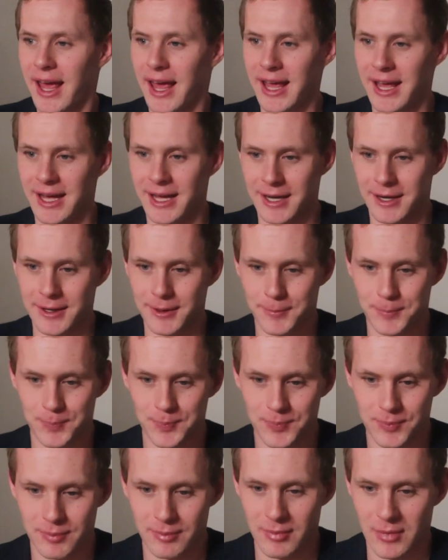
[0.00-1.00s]
And
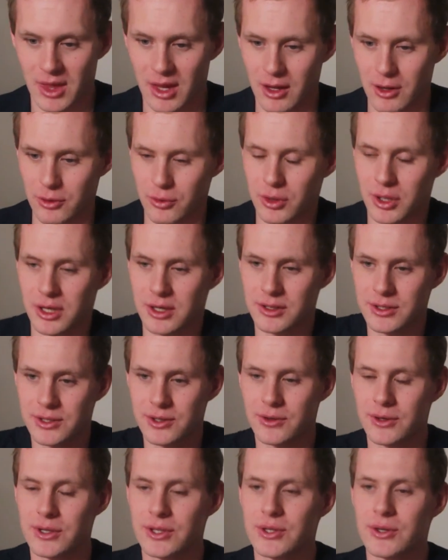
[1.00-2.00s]
long
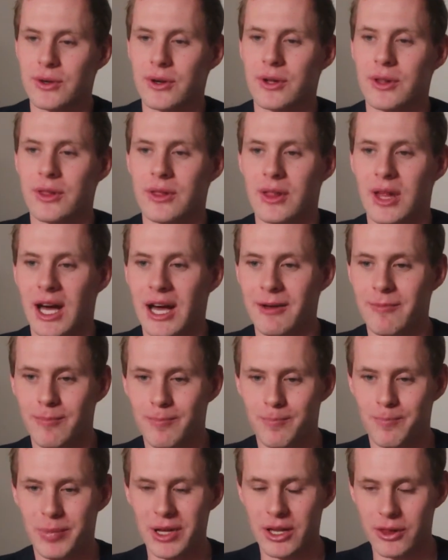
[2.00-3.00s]
story short,
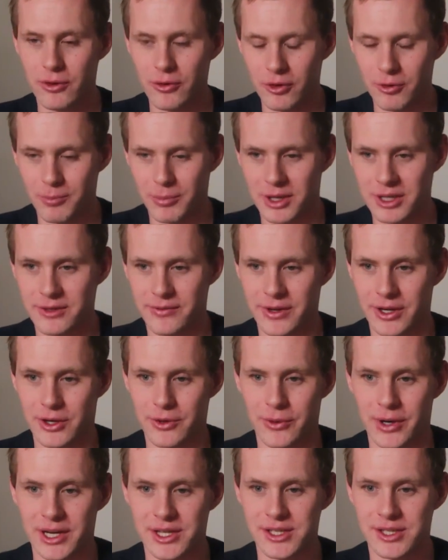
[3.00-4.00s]
I've been through a bunch of
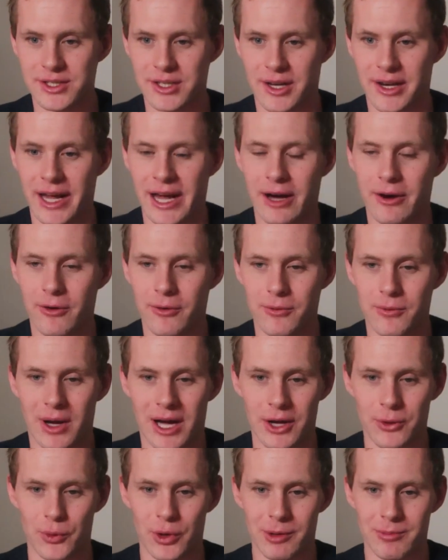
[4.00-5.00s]
iterations on how
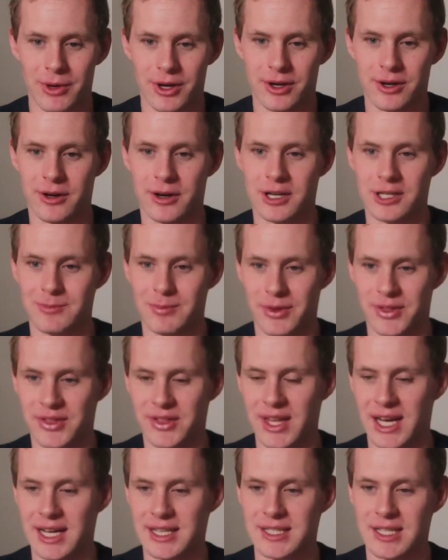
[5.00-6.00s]
I read my cards, but
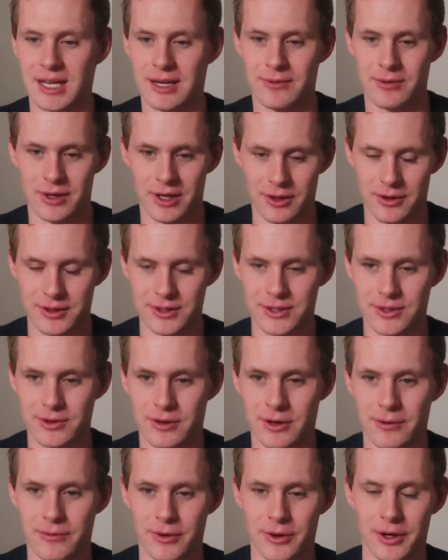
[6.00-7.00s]
that's kind of another
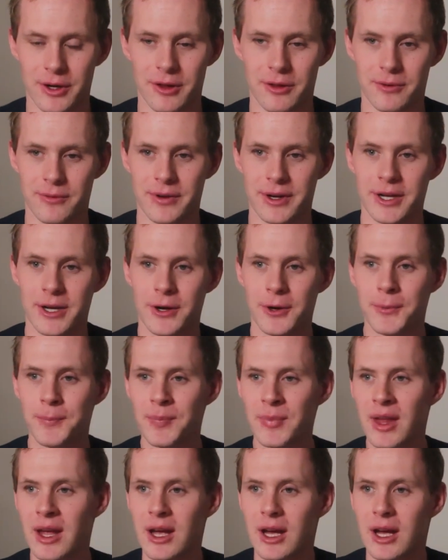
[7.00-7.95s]
story for another video.